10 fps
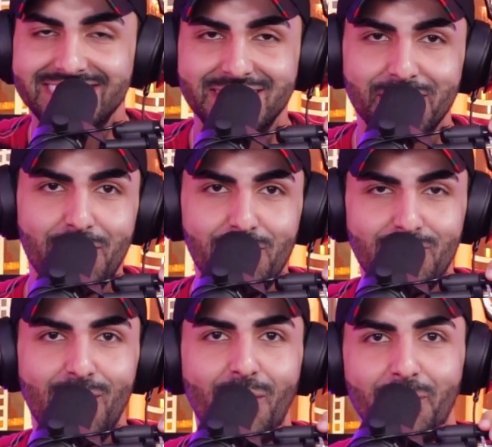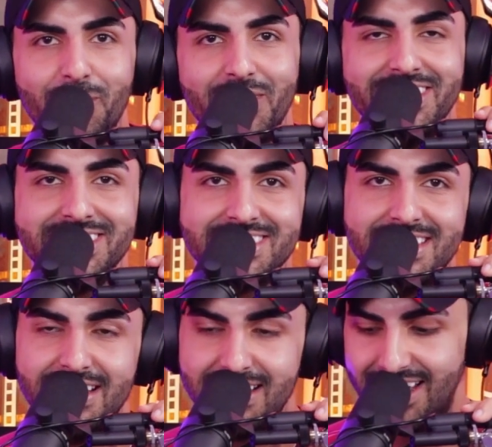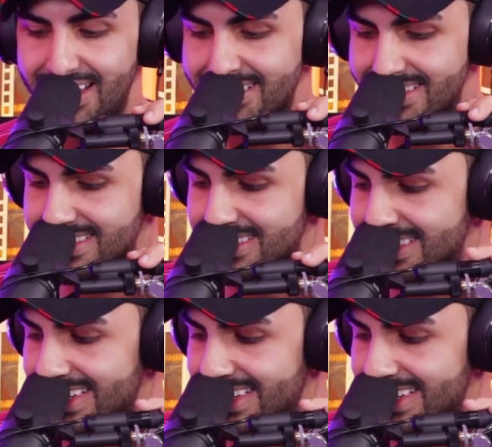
so go follow him on Insta, and his